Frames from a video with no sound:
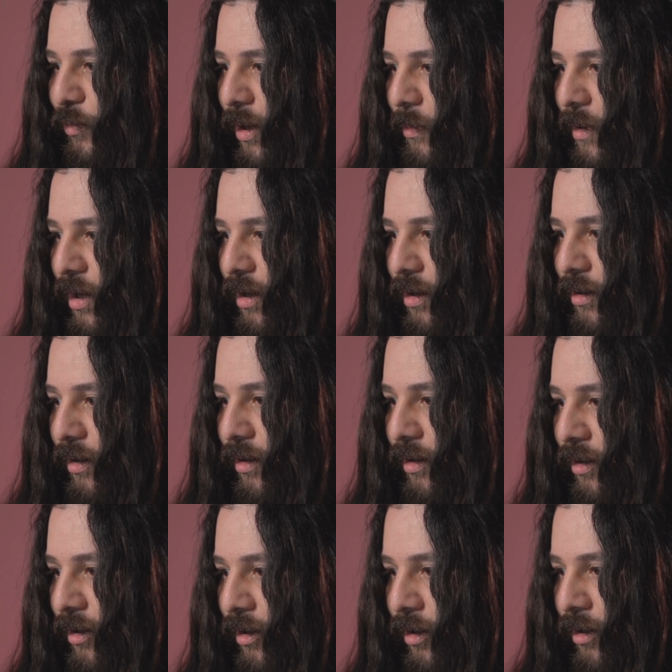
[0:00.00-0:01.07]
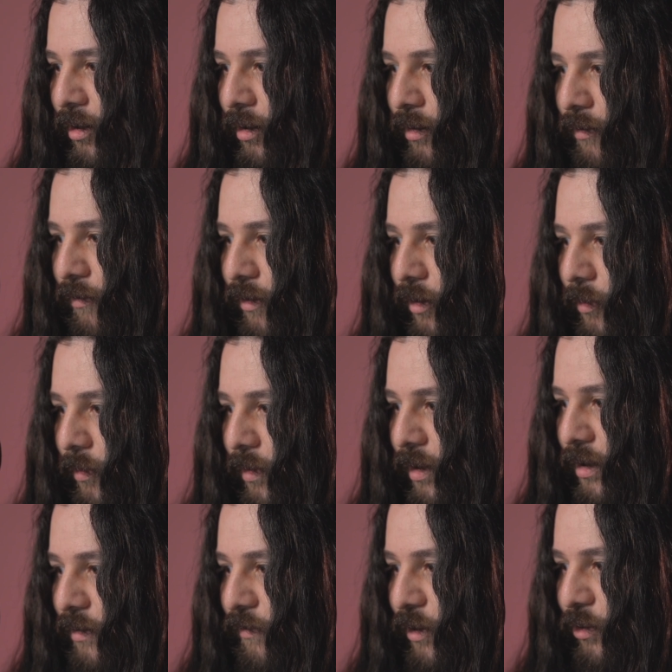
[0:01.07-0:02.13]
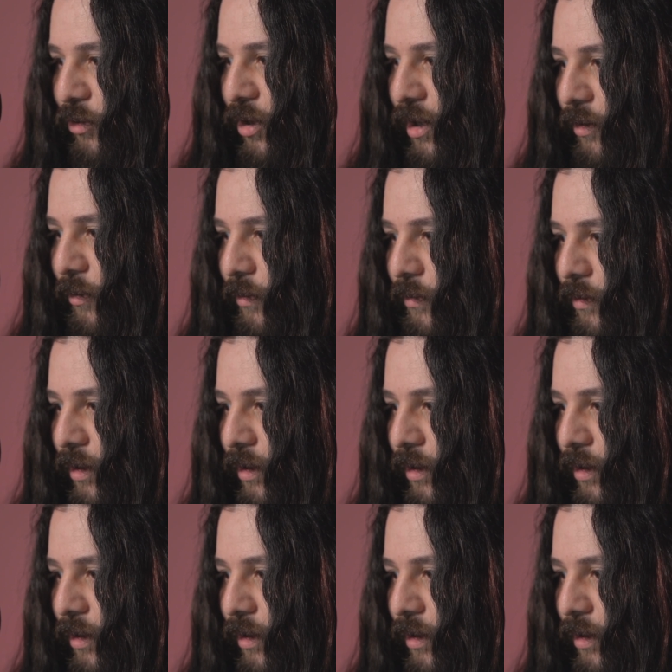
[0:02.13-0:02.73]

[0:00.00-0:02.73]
Wingman from his official channel.